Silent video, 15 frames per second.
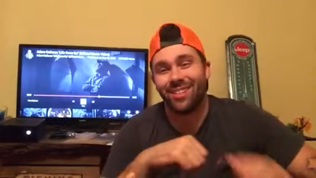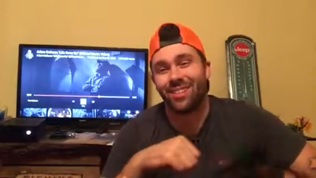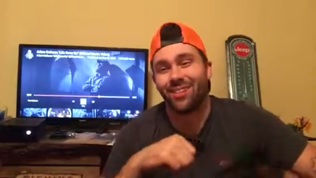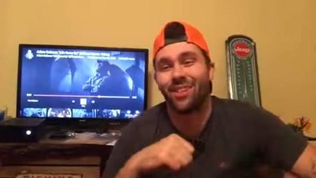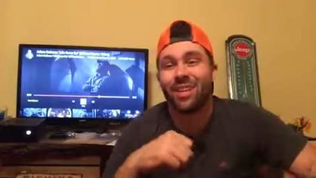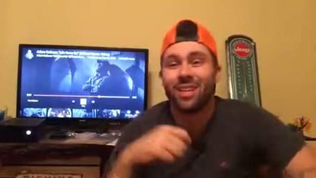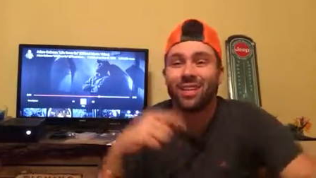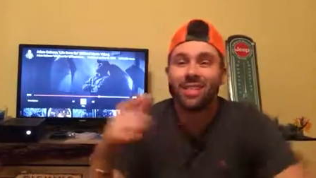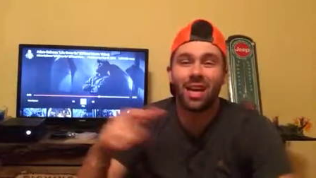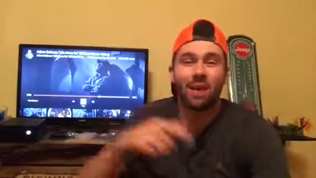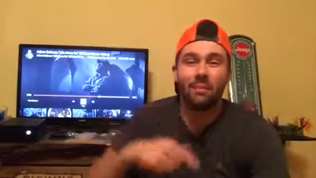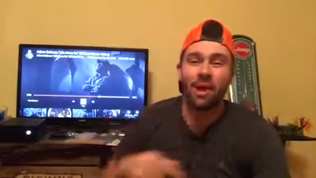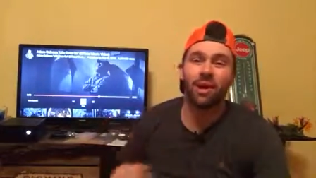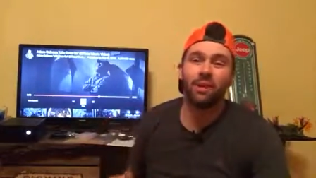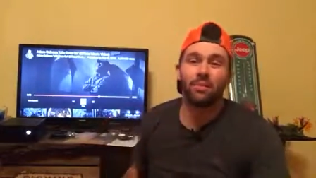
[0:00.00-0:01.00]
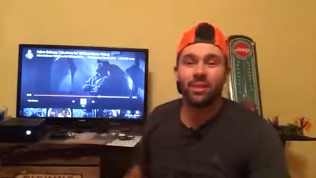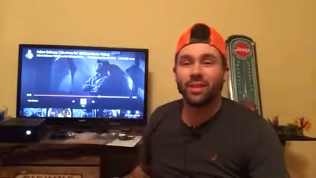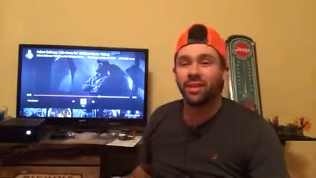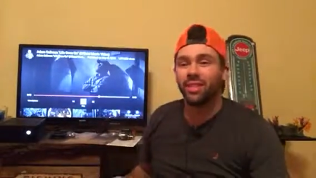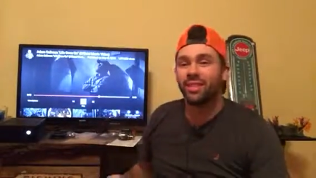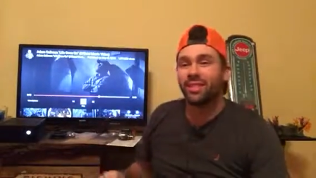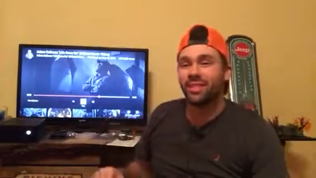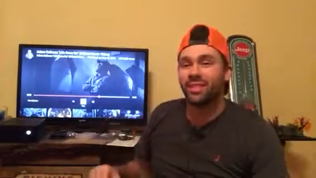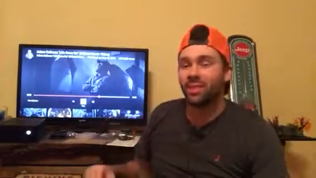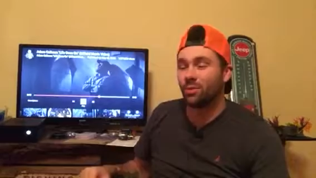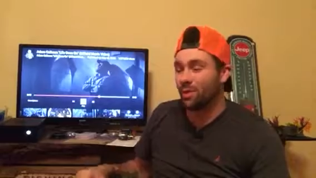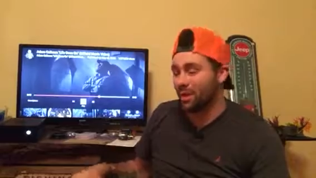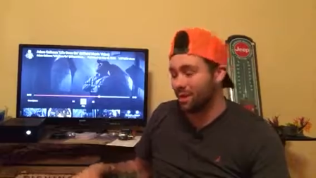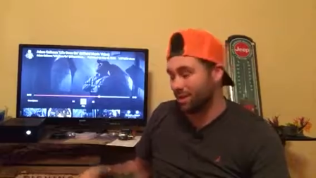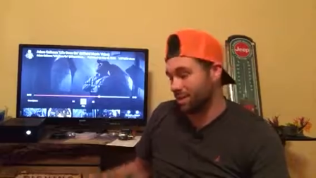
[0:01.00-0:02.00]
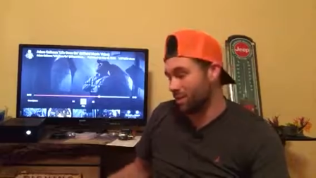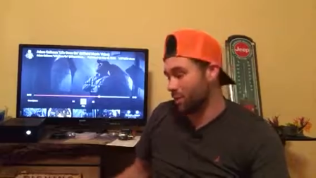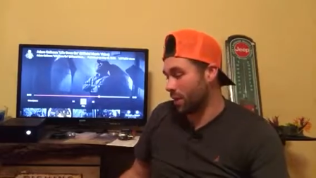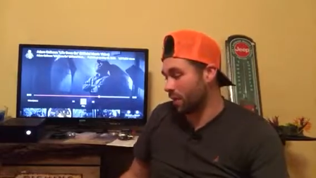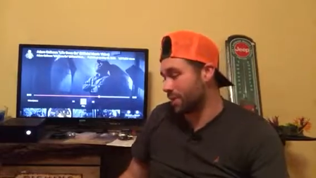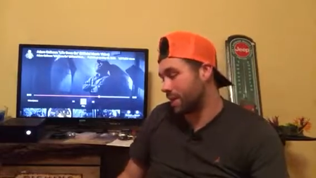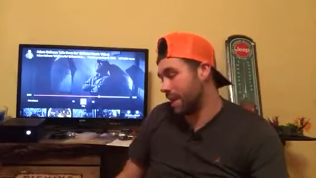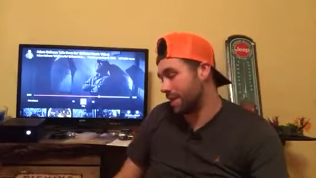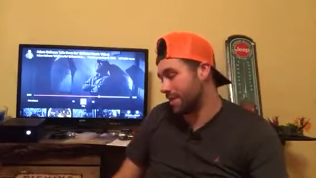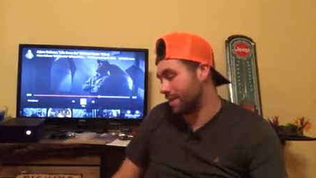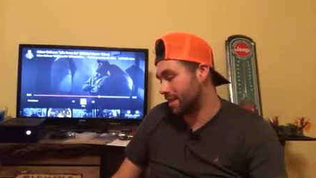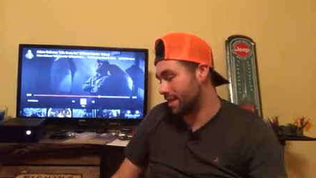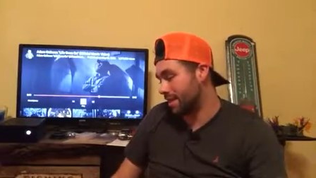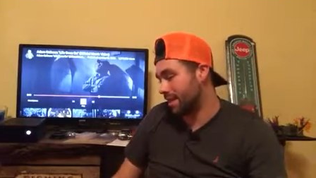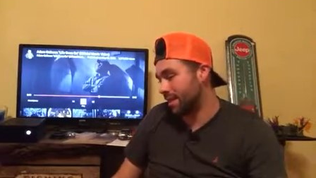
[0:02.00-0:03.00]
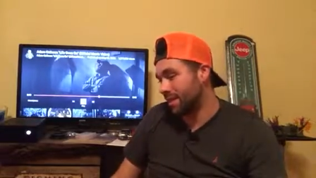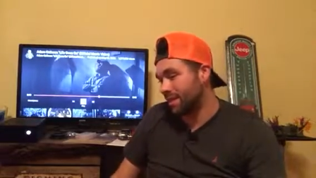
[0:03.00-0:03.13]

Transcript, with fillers: so let's hop back up in this, see what else this man's got to say.